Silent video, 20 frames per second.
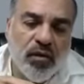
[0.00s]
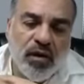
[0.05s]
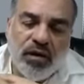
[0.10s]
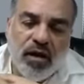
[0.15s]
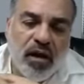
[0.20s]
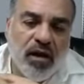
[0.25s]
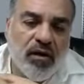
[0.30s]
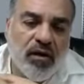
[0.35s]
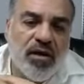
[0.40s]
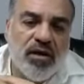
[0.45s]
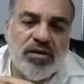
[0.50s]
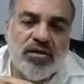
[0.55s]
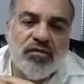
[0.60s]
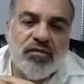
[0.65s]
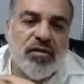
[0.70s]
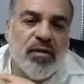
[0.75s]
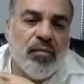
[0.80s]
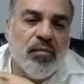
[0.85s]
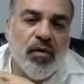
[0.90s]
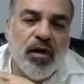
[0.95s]
areas
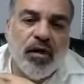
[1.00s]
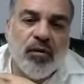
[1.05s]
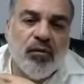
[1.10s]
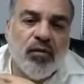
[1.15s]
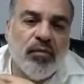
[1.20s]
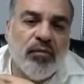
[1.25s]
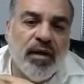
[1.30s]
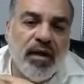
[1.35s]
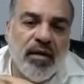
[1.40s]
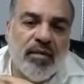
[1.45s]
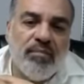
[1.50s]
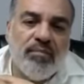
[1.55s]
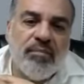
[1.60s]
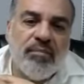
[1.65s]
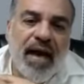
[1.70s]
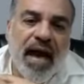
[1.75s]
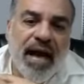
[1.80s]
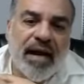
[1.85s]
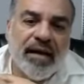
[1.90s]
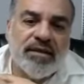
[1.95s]
of the brain will be
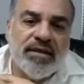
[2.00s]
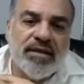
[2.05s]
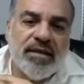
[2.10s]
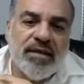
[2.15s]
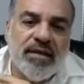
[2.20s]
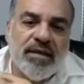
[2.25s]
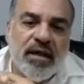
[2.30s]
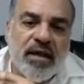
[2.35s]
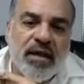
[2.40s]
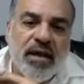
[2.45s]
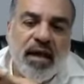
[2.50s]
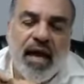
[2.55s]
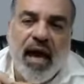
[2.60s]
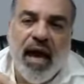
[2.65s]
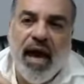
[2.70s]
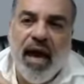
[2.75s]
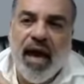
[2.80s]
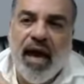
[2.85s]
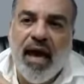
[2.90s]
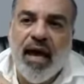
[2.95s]
impacted,
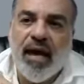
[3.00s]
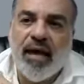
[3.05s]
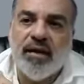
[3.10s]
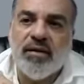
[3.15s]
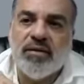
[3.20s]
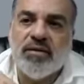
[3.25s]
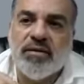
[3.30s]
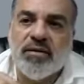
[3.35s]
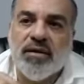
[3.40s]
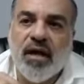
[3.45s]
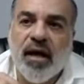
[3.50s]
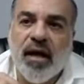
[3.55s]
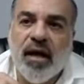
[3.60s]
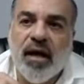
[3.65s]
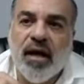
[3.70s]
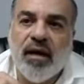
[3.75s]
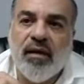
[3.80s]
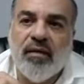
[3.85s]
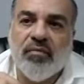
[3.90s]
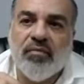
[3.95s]
and
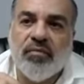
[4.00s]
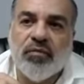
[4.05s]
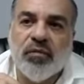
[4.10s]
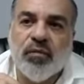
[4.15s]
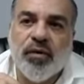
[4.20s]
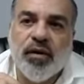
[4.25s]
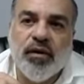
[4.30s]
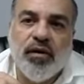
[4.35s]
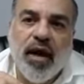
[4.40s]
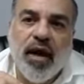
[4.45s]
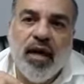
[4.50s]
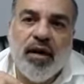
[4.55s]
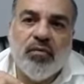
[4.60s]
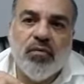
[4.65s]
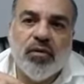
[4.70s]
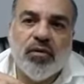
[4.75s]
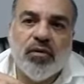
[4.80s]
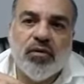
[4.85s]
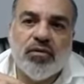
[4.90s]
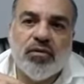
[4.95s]
we're
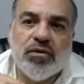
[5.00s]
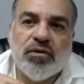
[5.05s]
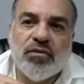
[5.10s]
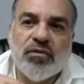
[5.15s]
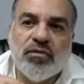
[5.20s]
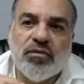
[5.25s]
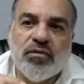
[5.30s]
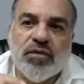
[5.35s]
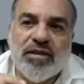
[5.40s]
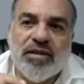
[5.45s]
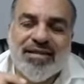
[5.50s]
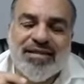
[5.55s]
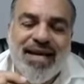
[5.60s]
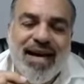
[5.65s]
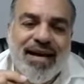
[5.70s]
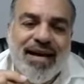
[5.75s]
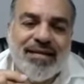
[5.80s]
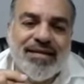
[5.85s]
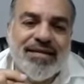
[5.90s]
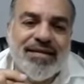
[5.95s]
able to
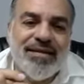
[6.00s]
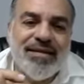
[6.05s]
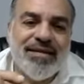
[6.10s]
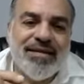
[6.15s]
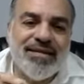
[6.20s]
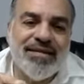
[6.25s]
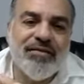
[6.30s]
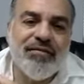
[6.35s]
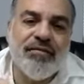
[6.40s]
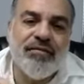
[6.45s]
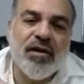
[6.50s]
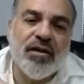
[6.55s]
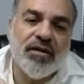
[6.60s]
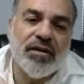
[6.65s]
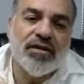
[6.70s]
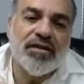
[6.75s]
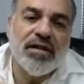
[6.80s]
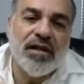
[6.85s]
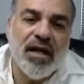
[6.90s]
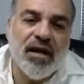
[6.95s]
detect the
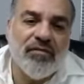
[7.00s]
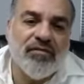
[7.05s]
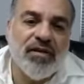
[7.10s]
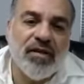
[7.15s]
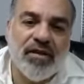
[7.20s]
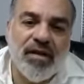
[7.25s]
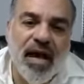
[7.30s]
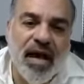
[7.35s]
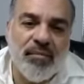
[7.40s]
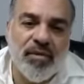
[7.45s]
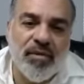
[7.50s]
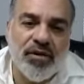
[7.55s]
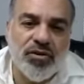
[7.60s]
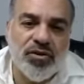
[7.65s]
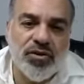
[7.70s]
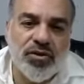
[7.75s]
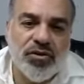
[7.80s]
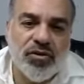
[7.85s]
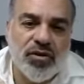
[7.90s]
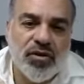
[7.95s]
severity of the
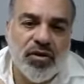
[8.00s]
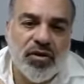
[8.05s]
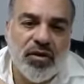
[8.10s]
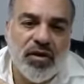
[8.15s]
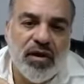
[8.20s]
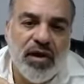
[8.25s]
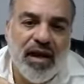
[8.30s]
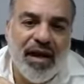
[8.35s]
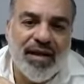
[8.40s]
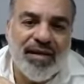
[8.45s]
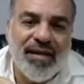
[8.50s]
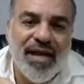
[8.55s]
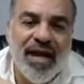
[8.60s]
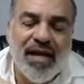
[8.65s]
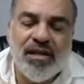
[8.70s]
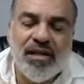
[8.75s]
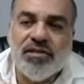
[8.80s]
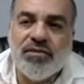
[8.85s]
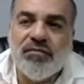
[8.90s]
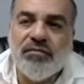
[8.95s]
damage. And
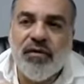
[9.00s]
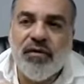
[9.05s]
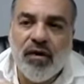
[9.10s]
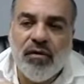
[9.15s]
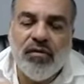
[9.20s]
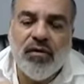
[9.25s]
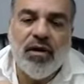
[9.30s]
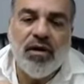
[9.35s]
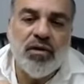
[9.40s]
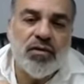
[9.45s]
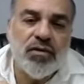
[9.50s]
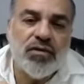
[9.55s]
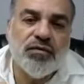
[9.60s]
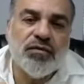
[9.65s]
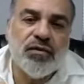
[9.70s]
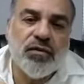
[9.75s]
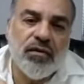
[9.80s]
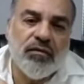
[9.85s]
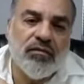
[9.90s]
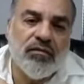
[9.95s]
that is very
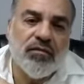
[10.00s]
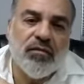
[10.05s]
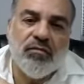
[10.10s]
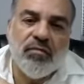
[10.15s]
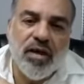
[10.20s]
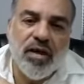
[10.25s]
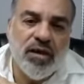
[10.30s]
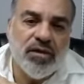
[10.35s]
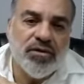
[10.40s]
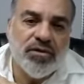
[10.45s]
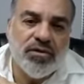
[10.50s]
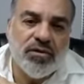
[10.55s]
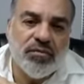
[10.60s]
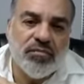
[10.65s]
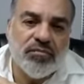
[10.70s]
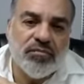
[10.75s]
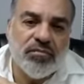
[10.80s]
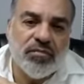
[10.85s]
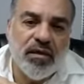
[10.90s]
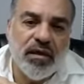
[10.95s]
useful
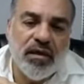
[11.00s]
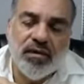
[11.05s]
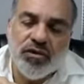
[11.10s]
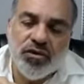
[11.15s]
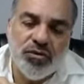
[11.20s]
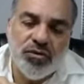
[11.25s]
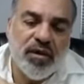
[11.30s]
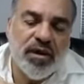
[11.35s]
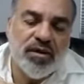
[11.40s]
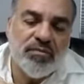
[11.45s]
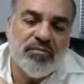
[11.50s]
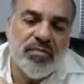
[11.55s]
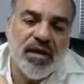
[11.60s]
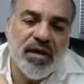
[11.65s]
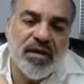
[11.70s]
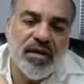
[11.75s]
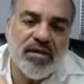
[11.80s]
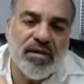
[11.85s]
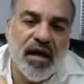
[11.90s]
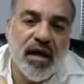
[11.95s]
information in
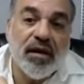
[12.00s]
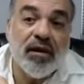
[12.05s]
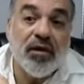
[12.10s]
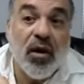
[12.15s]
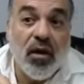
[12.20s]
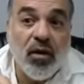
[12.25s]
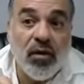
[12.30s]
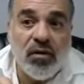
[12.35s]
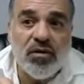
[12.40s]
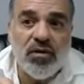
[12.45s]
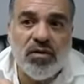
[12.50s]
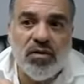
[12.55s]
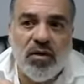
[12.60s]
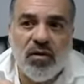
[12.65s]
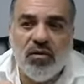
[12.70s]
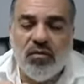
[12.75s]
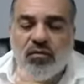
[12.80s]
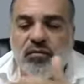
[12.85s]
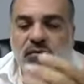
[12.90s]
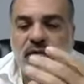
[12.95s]
treatment, and
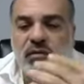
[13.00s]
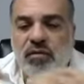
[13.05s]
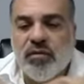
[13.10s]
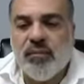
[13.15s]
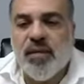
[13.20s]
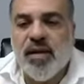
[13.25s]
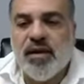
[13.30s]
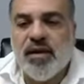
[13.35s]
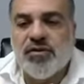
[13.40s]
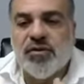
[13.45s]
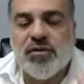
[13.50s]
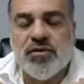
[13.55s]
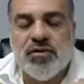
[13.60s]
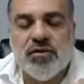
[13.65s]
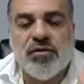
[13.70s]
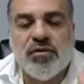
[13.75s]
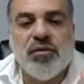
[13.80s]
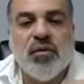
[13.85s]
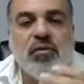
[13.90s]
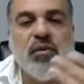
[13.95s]
also for the patient
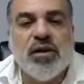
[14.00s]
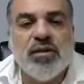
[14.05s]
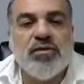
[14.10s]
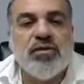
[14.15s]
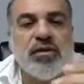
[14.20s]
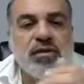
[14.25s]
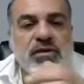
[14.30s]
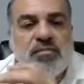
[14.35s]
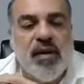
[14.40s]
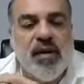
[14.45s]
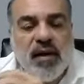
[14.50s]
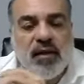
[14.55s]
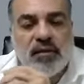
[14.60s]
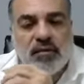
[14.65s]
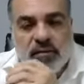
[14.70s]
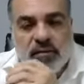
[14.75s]
to know what to expect.